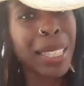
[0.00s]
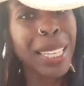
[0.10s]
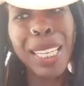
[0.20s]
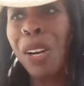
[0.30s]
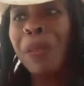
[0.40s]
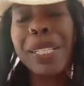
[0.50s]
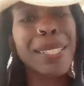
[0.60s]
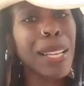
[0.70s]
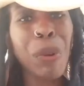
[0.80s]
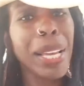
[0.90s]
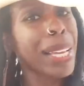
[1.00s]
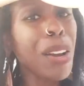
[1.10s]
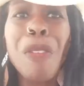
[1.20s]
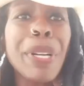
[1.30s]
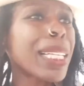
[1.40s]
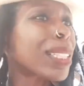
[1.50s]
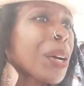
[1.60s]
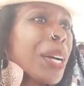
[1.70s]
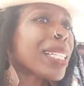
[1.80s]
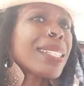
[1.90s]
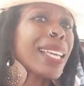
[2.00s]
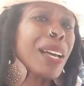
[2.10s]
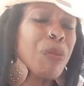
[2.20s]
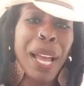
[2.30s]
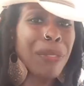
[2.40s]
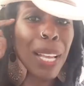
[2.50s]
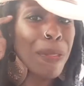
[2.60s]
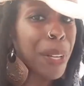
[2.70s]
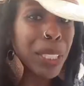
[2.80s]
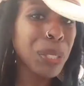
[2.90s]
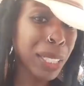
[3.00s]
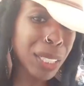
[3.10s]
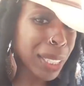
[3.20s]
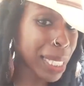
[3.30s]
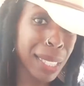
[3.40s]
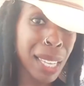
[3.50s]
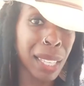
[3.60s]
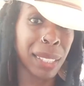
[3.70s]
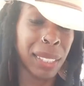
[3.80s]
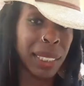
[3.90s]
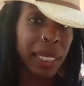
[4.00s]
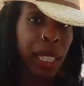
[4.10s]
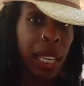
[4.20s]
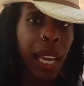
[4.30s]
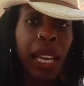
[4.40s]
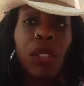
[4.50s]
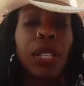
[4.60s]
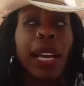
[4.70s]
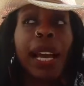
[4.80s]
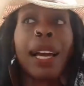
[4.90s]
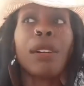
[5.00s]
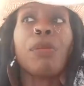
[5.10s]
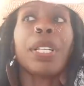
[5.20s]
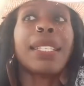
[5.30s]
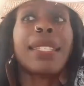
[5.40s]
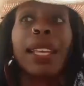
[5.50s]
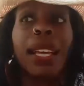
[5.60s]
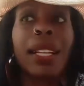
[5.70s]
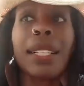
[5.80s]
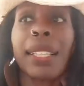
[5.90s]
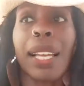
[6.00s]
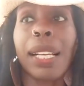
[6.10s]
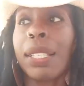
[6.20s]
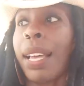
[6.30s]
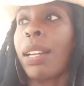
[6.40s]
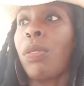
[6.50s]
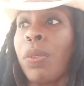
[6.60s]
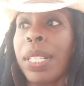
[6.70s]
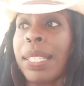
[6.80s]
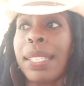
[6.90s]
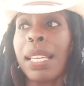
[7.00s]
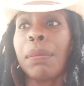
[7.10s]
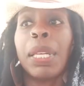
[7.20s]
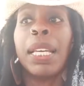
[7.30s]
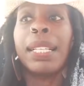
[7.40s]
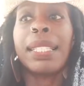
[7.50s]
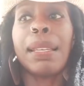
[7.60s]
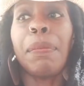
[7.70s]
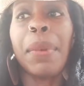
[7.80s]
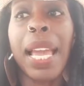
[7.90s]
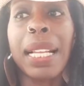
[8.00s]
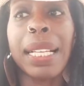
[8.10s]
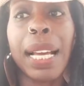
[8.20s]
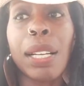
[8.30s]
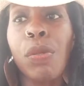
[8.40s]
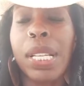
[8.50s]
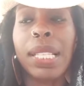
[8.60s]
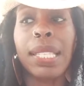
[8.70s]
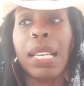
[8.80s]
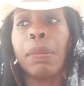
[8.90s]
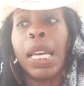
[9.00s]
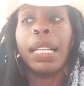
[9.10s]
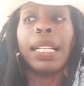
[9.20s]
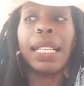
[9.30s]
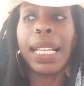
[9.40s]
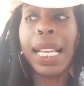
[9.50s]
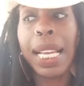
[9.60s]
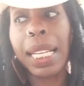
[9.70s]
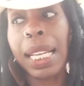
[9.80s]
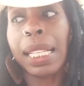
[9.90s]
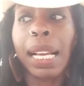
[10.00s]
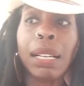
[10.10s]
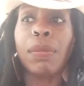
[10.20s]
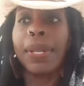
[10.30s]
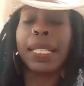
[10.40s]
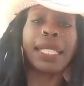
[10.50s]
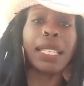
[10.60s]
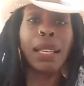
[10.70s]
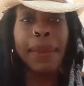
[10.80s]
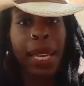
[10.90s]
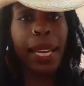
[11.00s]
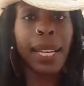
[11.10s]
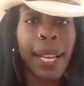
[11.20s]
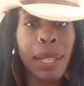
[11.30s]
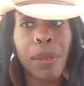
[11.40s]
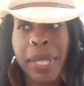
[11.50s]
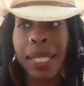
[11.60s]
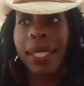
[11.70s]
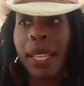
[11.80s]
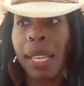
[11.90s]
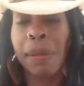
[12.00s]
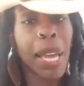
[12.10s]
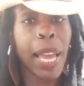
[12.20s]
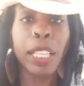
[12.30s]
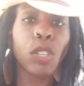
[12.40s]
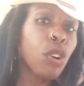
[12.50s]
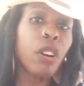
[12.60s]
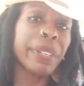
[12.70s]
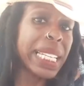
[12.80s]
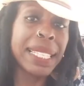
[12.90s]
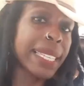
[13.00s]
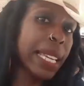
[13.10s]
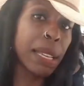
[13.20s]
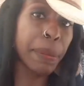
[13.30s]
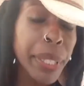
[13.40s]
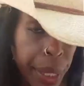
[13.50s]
He already said what he already thought in his head. Well, after I fuck you, then that's it. And you're like, I don't want to say anything because I don't want to seem demanding. I don't want to seem needy, and I don't want to seem, and you already seen.